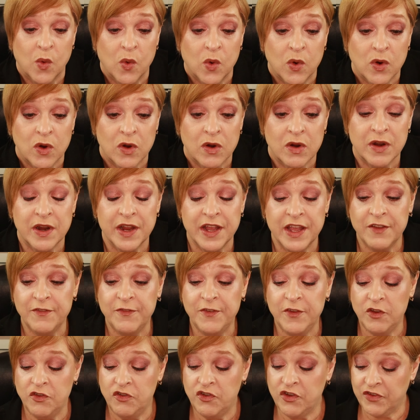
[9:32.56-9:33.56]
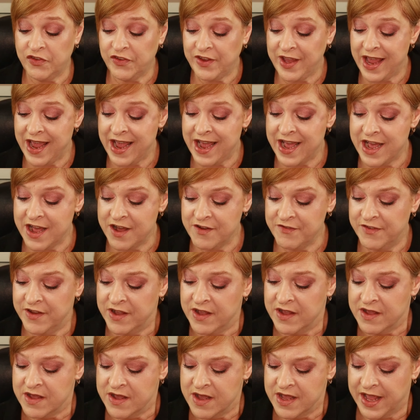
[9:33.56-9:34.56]
or if you just have
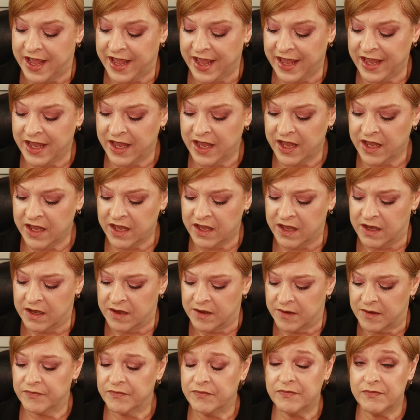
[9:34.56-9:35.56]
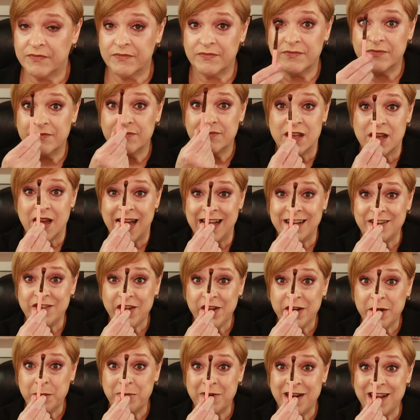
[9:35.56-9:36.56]
a
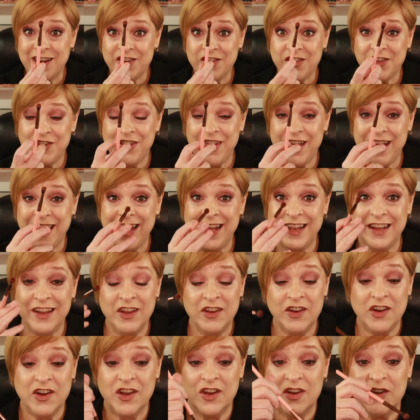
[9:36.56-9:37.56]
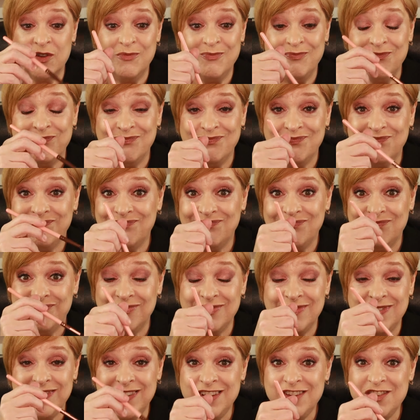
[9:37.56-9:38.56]
eyeshadow brush that, you know,
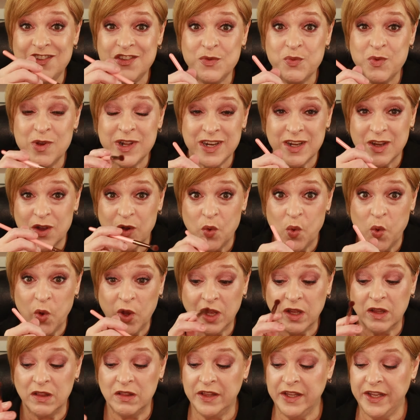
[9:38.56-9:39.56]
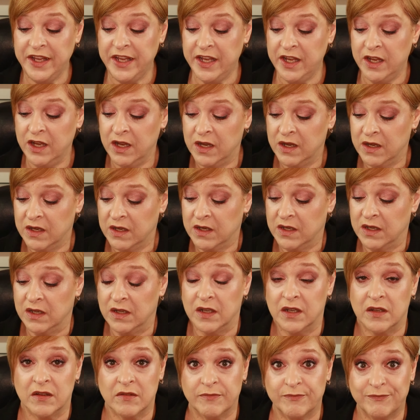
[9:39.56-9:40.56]
you just want to quickly
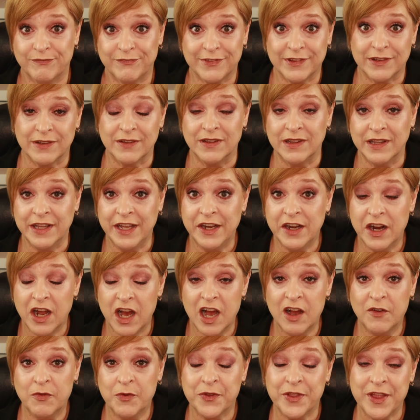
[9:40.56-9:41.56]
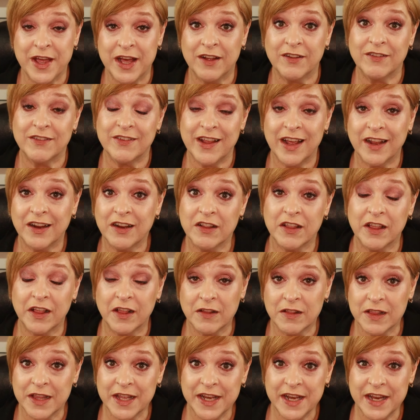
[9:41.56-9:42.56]
clean off without technically
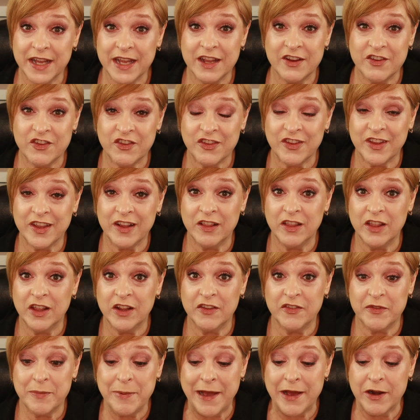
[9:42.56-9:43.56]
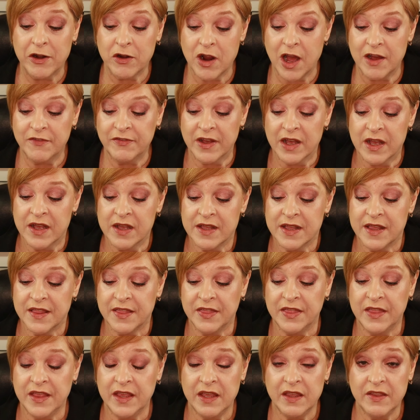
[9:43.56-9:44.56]
cleaning it, just to get a little of the powder off.
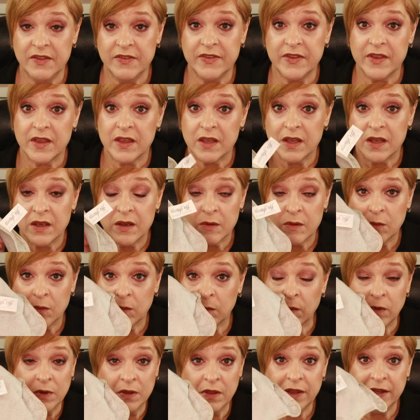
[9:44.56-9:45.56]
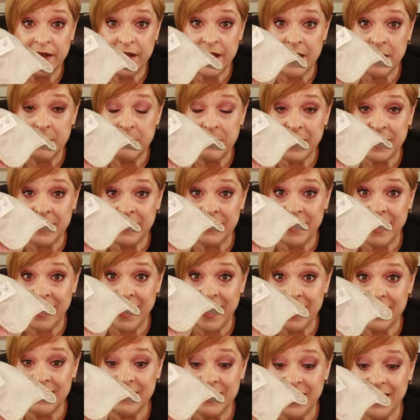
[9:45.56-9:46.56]
These really come in
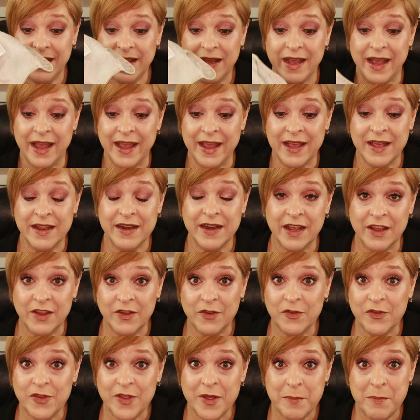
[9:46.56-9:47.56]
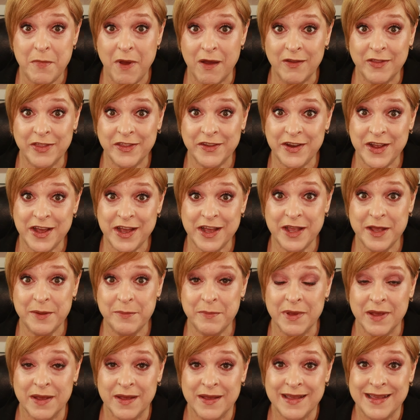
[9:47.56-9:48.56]
handy and I use them all the
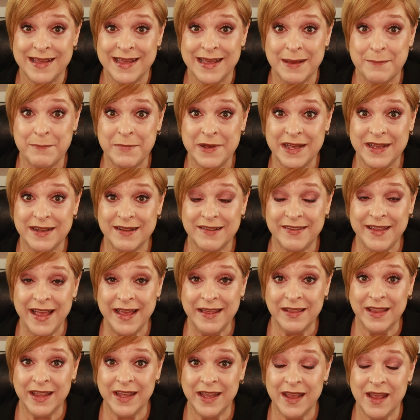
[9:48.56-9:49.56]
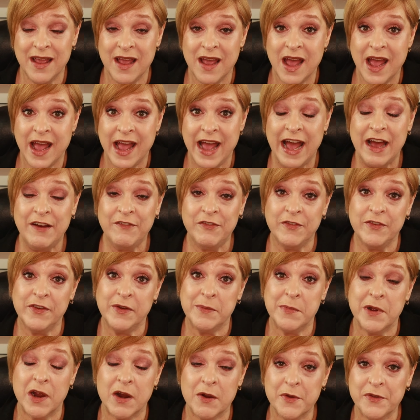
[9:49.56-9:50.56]
time. But sadly, half of
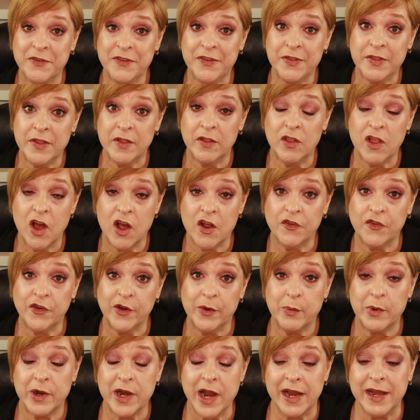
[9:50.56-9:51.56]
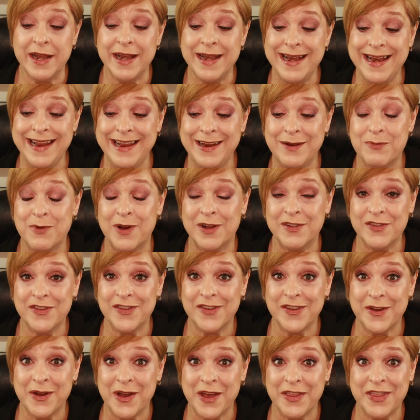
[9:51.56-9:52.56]
them are always in the laundry when I need one.
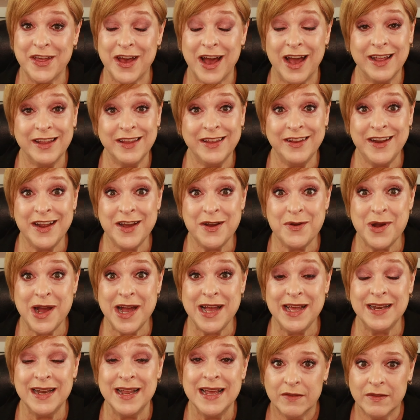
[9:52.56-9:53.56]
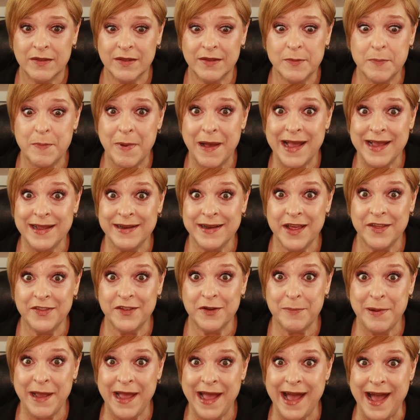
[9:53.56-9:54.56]
So I thought, you know what? Let's buy
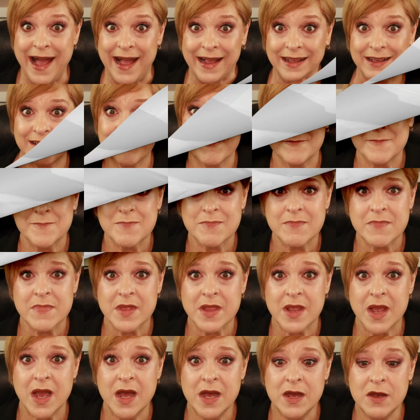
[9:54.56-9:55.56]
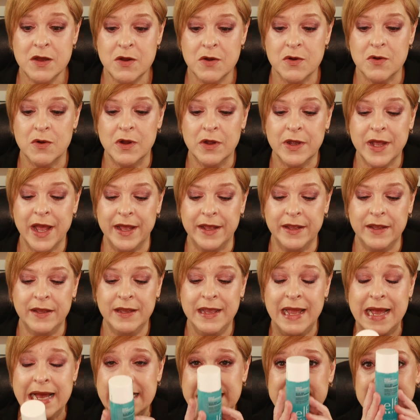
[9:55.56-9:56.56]
another pack. Oh, okay.
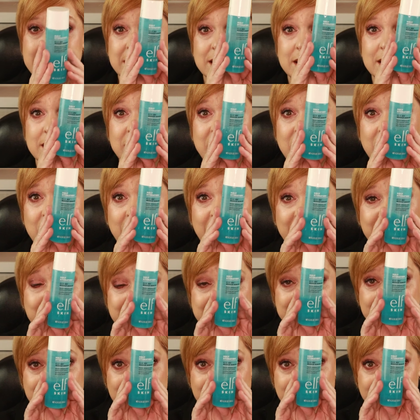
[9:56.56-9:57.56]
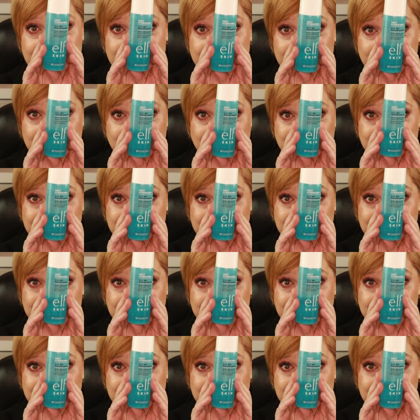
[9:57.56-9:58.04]
Yes. So I've been on a kick